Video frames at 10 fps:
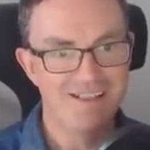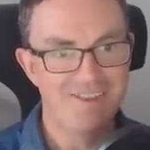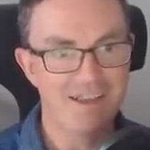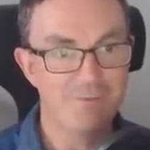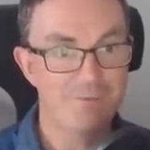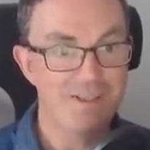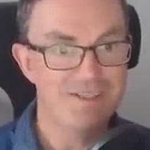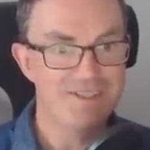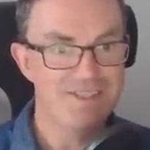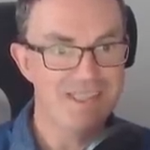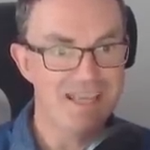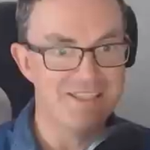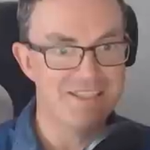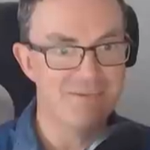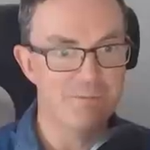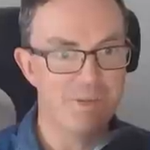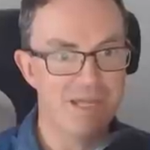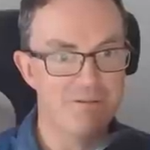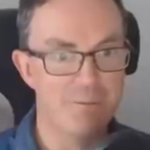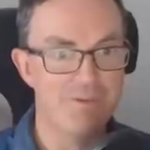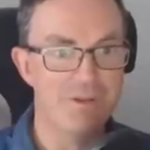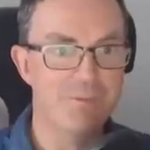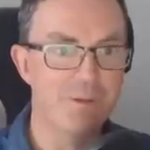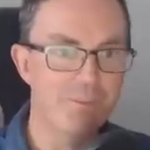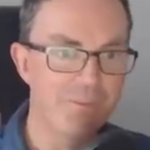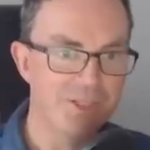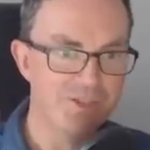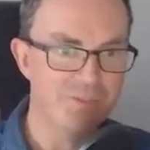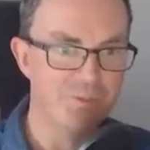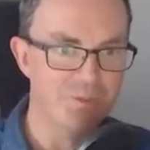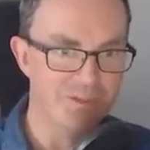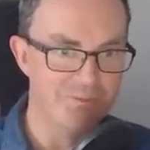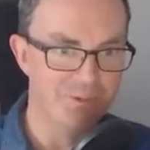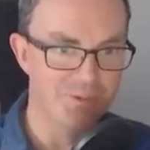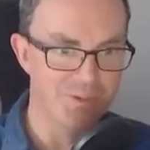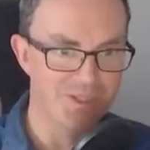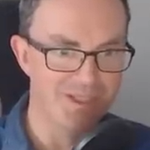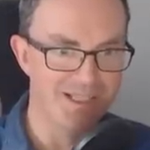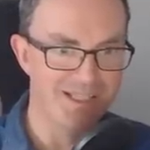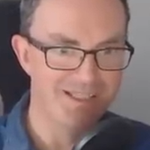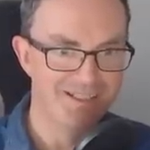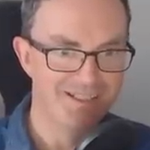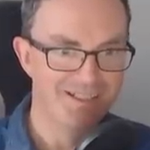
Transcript: that fixes the 8-7 pair above it. But much more importantly,